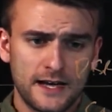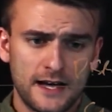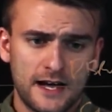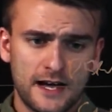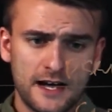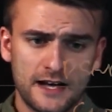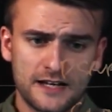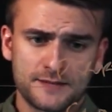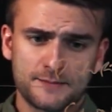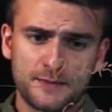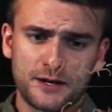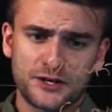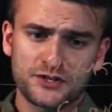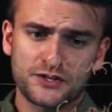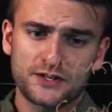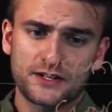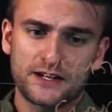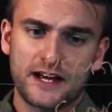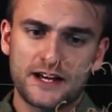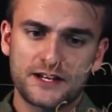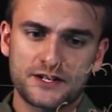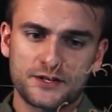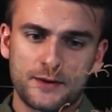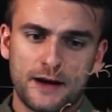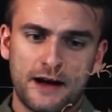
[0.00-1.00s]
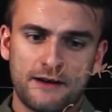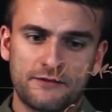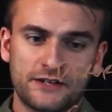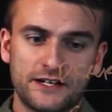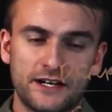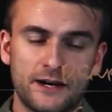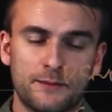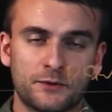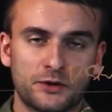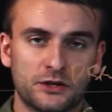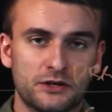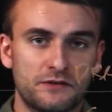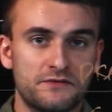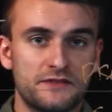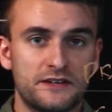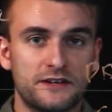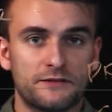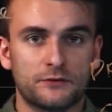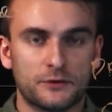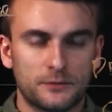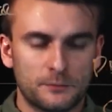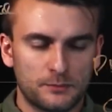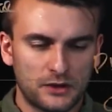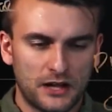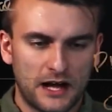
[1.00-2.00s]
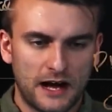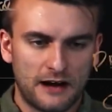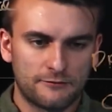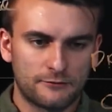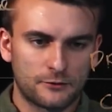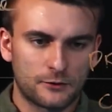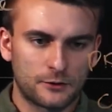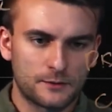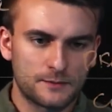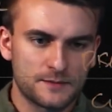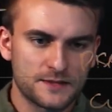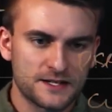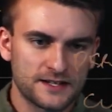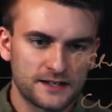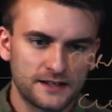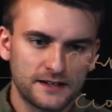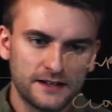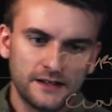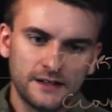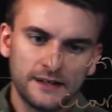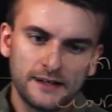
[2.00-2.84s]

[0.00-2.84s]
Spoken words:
especially as you have a number of different platforms.